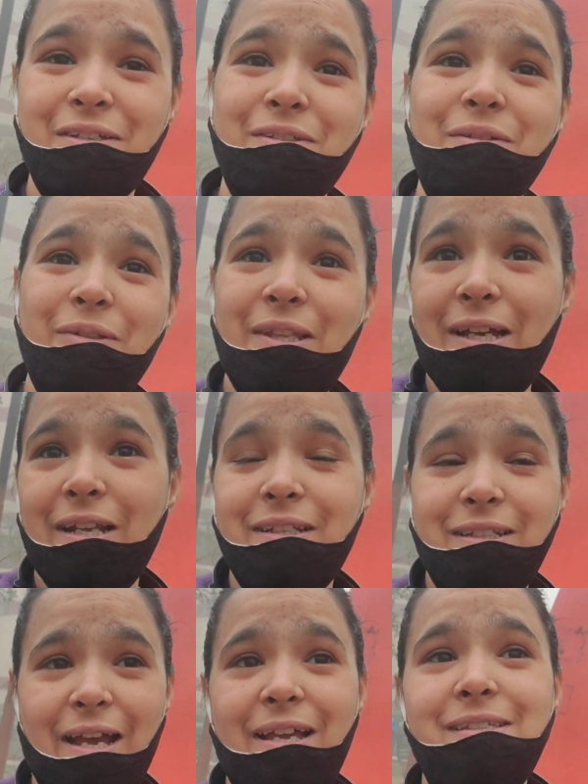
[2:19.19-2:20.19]
So that,
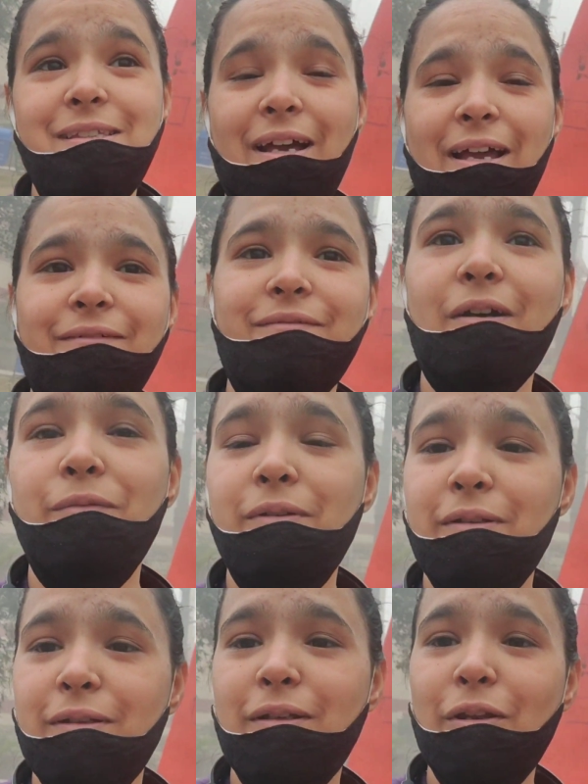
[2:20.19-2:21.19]
as I found